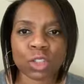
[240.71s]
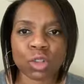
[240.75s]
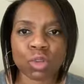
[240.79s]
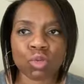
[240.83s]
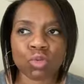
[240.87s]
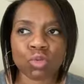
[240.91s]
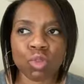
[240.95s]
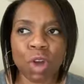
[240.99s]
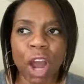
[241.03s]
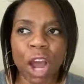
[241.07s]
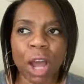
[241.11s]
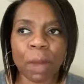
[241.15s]
to
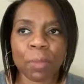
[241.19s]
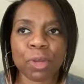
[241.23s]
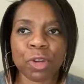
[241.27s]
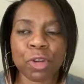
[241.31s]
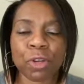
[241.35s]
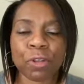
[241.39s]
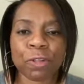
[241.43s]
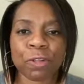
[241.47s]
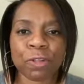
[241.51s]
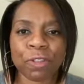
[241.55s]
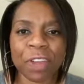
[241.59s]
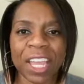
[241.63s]
rob
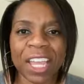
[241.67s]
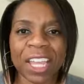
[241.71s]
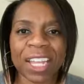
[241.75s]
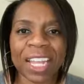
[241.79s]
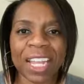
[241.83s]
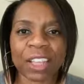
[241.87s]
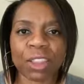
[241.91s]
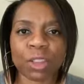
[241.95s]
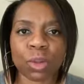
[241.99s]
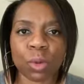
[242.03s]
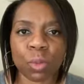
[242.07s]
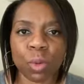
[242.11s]
your faith
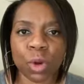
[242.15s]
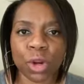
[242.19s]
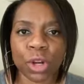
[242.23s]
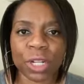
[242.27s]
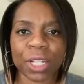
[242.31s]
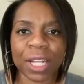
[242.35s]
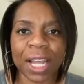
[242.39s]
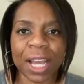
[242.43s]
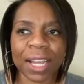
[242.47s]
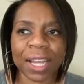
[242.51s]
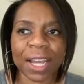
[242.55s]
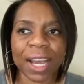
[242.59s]
in the
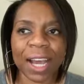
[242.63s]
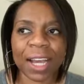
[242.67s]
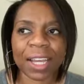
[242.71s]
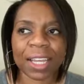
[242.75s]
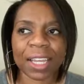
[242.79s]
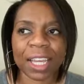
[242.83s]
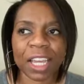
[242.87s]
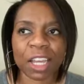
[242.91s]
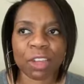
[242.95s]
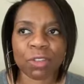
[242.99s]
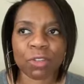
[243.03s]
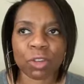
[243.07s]
word that
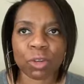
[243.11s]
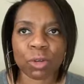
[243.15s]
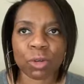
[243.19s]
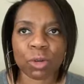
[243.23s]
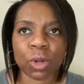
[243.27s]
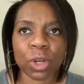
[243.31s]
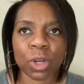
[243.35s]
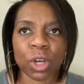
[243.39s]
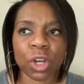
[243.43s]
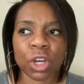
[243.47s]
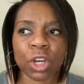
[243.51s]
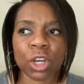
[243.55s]
god gave you
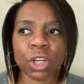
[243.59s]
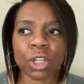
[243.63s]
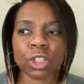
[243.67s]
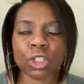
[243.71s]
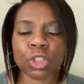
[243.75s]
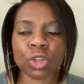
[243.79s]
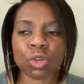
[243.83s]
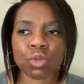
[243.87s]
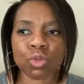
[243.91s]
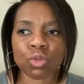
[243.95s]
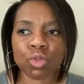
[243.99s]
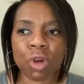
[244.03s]

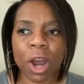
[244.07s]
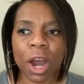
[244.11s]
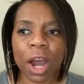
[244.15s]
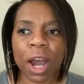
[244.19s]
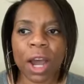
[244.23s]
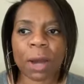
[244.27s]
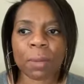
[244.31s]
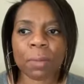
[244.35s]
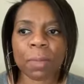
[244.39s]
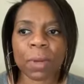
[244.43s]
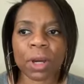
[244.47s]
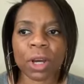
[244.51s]
to
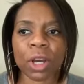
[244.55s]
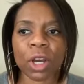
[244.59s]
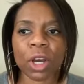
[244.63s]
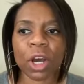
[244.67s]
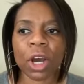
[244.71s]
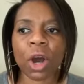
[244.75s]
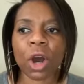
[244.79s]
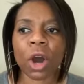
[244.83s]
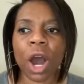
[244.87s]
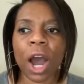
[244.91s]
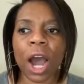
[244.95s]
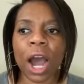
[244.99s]
rob
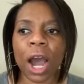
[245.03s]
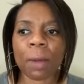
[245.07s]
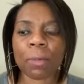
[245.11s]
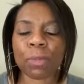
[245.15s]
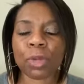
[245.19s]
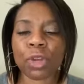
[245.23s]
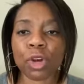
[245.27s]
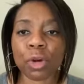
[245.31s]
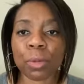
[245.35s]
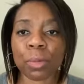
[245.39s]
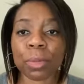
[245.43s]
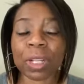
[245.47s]

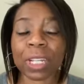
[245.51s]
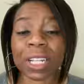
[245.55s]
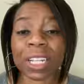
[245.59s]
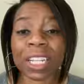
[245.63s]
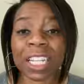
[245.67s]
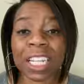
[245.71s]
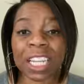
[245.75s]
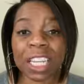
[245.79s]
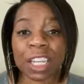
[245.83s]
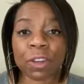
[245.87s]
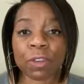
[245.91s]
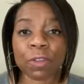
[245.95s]
um, your
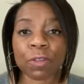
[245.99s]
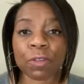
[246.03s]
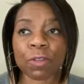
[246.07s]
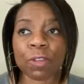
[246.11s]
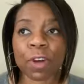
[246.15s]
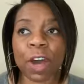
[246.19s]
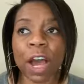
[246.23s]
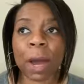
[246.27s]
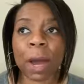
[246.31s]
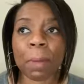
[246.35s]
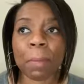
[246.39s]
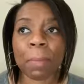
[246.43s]

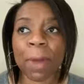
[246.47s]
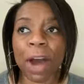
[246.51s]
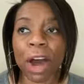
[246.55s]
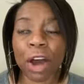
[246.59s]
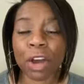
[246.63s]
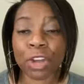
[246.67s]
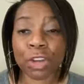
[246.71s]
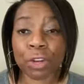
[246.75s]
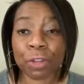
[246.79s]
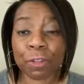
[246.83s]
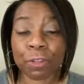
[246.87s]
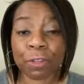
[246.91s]
belief
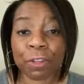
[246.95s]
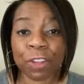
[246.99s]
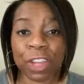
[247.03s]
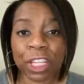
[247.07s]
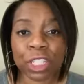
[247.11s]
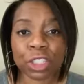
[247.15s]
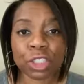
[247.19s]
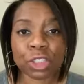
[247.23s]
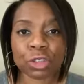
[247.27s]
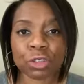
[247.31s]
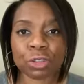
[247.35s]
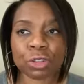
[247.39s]
about your
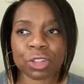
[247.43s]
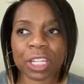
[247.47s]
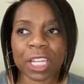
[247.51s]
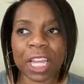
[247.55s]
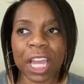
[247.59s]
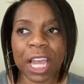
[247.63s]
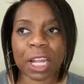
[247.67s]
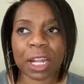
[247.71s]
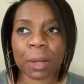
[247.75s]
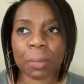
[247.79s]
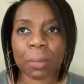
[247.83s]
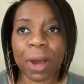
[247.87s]
victory
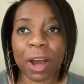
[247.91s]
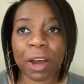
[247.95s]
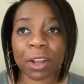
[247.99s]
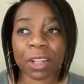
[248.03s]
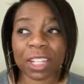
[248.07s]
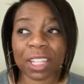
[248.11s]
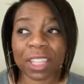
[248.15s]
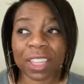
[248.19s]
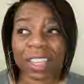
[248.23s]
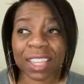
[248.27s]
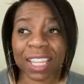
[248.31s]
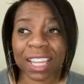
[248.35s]
and
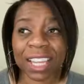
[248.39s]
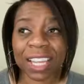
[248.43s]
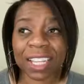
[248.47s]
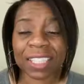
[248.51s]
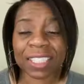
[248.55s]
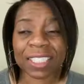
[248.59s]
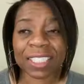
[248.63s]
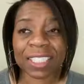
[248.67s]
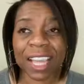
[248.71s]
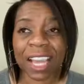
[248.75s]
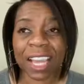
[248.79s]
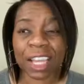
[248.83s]
about the
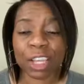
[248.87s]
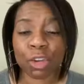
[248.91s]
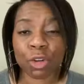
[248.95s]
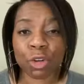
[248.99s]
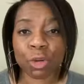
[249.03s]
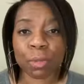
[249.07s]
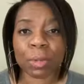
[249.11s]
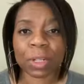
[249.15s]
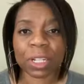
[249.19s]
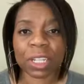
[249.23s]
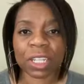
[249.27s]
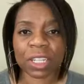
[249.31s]
things that
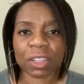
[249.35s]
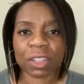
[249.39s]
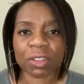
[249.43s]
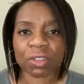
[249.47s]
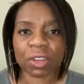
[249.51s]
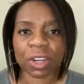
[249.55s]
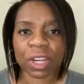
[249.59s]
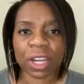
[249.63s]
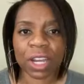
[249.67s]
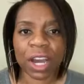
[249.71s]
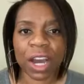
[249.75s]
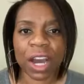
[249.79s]
you're
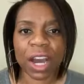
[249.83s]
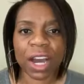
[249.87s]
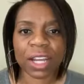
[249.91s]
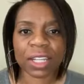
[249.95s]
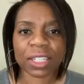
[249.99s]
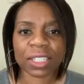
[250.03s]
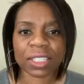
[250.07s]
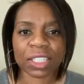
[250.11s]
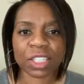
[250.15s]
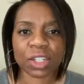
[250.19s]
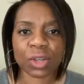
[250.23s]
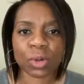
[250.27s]
believing
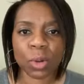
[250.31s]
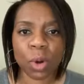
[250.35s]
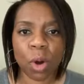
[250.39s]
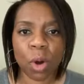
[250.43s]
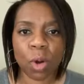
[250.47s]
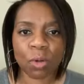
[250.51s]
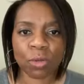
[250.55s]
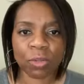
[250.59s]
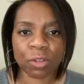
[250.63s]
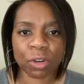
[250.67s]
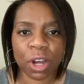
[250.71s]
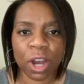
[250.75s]
god to
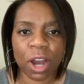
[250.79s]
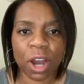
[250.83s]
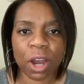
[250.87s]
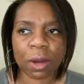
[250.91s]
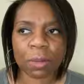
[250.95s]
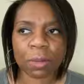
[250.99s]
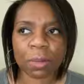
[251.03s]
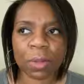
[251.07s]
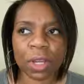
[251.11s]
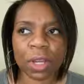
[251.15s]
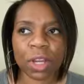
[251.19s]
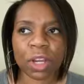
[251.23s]

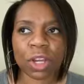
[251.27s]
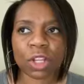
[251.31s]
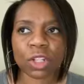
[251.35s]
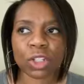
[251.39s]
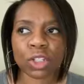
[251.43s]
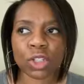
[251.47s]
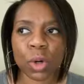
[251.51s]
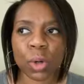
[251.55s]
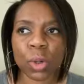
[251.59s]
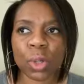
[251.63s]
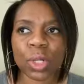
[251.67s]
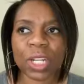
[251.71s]
overcome
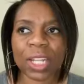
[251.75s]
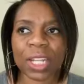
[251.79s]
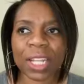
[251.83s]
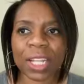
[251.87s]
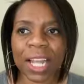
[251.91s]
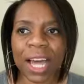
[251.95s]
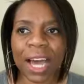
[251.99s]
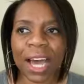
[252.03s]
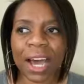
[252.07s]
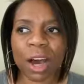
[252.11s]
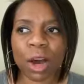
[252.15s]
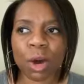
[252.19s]
don't
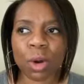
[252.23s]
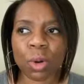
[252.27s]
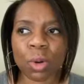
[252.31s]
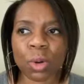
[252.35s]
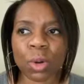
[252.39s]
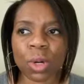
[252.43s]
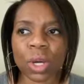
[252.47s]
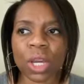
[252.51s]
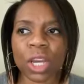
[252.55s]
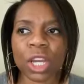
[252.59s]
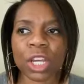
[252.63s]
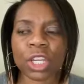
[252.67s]

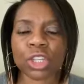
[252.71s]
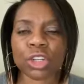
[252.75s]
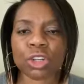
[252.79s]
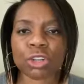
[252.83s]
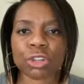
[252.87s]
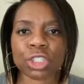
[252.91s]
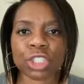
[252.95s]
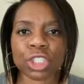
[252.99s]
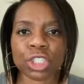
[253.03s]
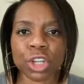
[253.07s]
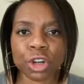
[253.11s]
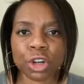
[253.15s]
allow your
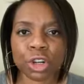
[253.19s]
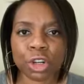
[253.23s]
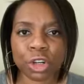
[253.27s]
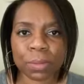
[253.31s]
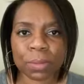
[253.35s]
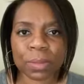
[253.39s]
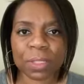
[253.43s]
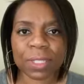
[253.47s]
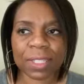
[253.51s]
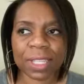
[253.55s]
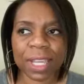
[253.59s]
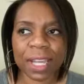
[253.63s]

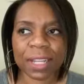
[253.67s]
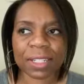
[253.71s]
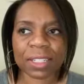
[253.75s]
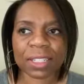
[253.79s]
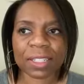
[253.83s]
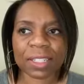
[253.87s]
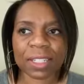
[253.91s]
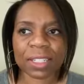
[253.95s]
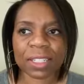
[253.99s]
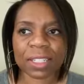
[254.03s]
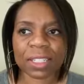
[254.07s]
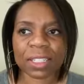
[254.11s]

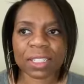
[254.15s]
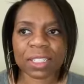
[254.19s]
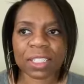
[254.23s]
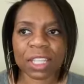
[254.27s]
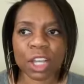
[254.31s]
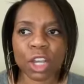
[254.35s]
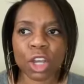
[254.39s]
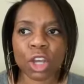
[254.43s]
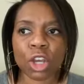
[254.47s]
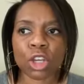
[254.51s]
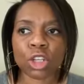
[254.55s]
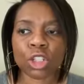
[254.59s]
circumstances
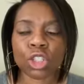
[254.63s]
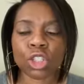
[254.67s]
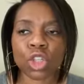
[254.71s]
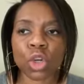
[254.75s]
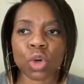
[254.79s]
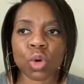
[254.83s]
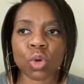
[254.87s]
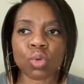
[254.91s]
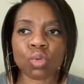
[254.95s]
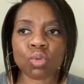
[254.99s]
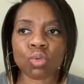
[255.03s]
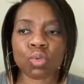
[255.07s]

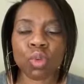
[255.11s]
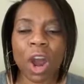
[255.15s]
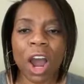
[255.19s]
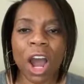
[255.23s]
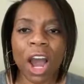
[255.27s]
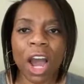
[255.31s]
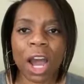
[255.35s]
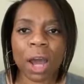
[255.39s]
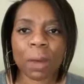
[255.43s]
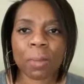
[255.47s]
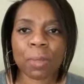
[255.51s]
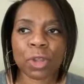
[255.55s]
to
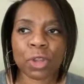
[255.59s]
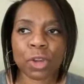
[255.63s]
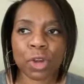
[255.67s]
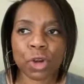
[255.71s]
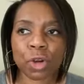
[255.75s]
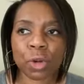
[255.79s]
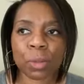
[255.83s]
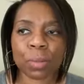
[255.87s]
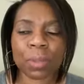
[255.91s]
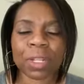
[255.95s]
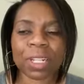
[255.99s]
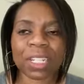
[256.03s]
rob
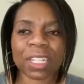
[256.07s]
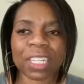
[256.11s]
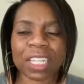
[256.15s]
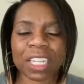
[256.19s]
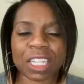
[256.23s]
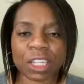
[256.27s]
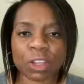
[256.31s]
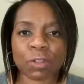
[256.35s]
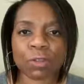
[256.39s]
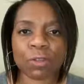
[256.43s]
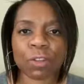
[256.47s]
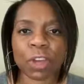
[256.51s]
your
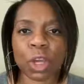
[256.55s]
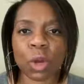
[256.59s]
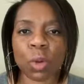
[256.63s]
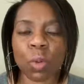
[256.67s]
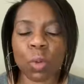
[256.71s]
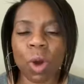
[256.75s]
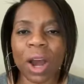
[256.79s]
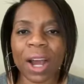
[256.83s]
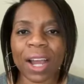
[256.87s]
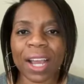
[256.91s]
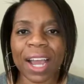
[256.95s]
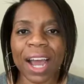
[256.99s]
belief in
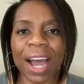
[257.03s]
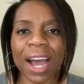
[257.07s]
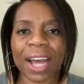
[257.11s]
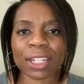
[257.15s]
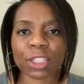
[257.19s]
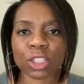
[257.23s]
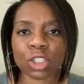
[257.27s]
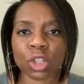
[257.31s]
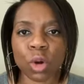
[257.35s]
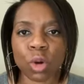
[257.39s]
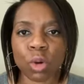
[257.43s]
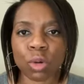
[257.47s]
what
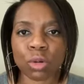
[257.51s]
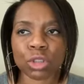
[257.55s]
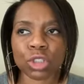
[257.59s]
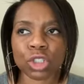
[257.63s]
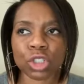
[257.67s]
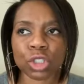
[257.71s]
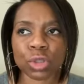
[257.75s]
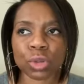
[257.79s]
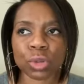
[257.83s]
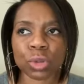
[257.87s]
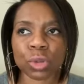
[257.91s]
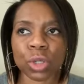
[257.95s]
God
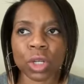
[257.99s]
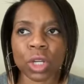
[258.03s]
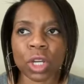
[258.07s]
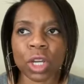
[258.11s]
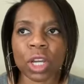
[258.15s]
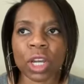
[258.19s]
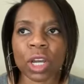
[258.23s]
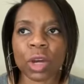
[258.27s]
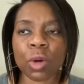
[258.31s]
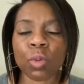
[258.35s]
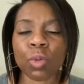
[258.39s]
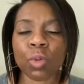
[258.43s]
told you,
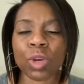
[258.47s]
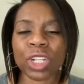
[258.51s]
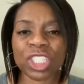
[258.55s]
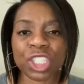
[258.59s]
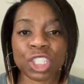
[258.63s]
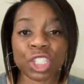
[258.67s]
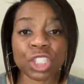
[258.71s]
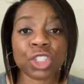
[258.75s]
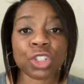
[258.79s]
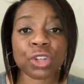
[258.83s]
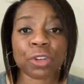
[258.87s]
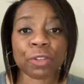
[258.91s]
which
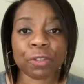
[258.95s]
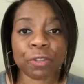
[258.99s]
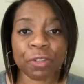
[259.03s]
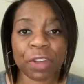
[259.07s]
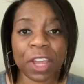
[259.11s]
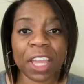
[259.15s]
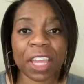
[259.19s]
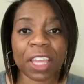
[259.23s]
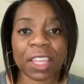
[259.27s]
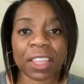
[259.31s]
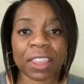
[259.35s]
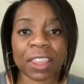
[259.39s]
is your
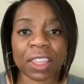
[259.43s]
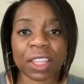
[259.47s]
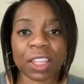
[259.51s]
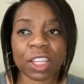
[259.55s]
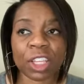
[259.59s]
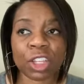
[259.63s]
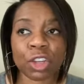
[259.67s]
faith.